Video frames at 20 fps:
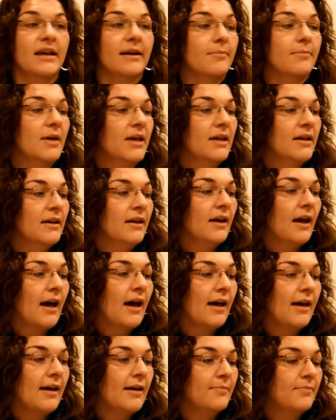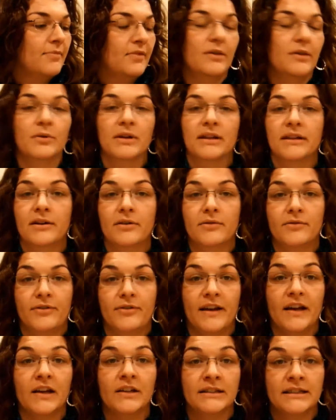them. They really don't
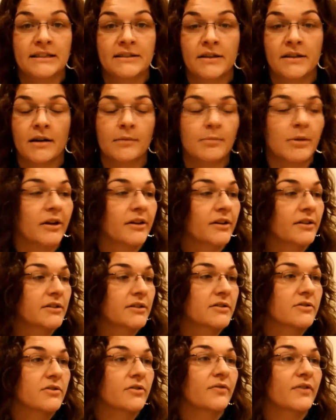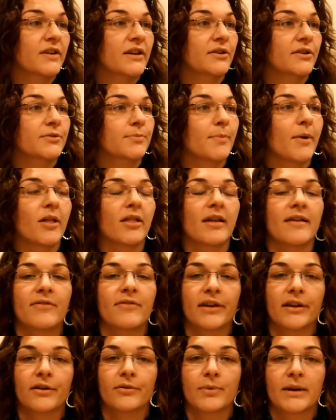fit on these sock blockers because her feet are small. I
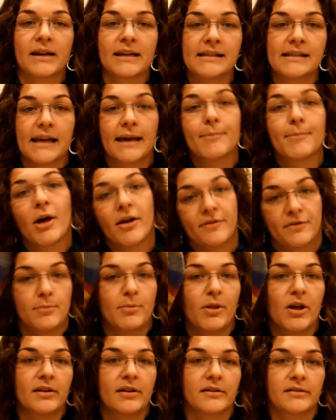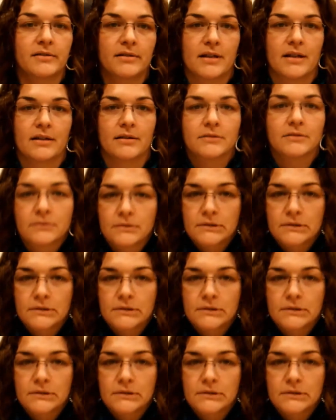figured when I take them off the blockers, they'll